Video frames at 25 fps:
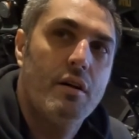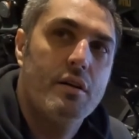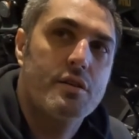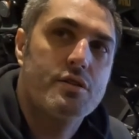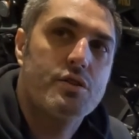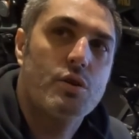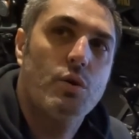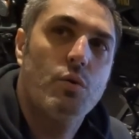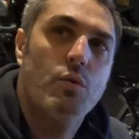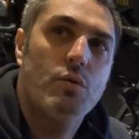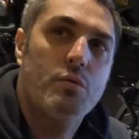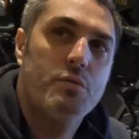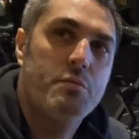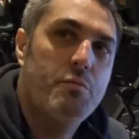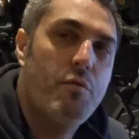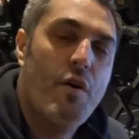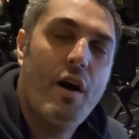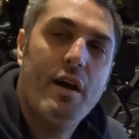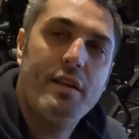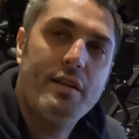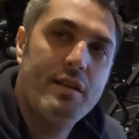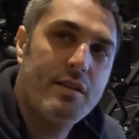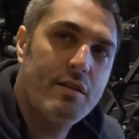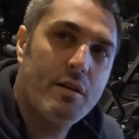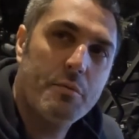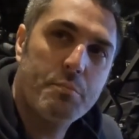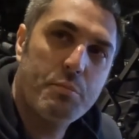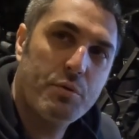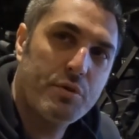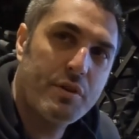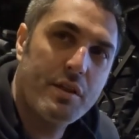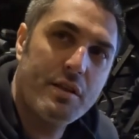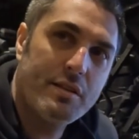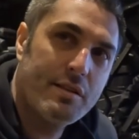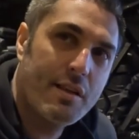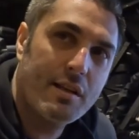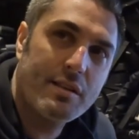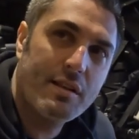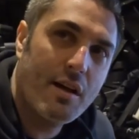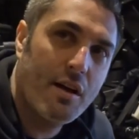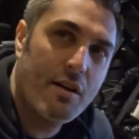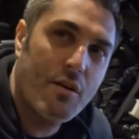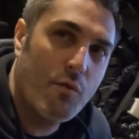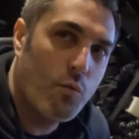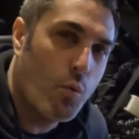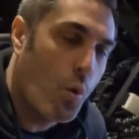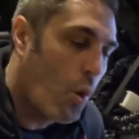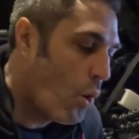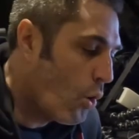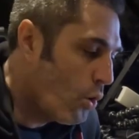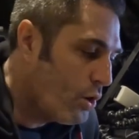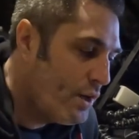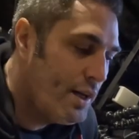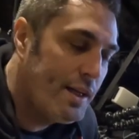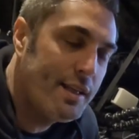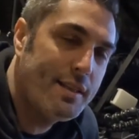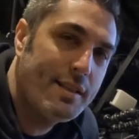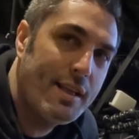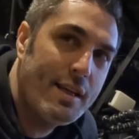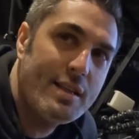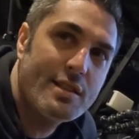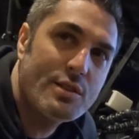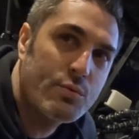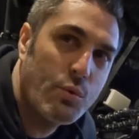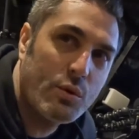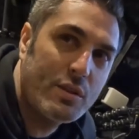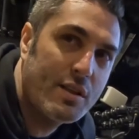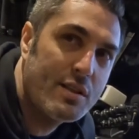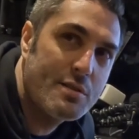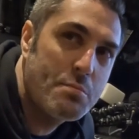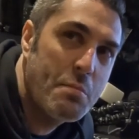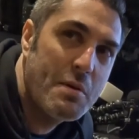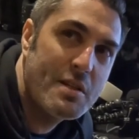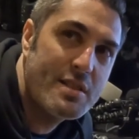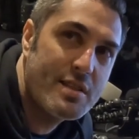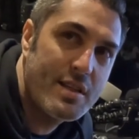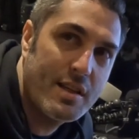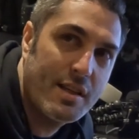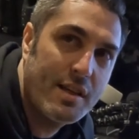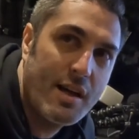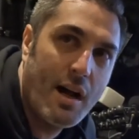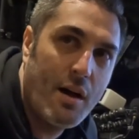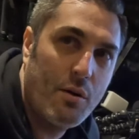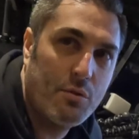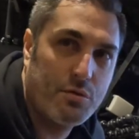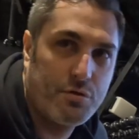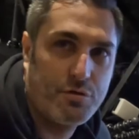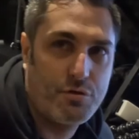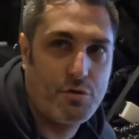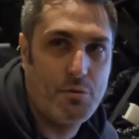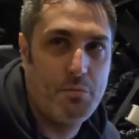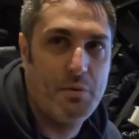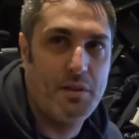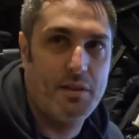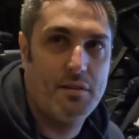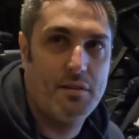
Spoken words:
So why they're not putting the only things what is missing out from it?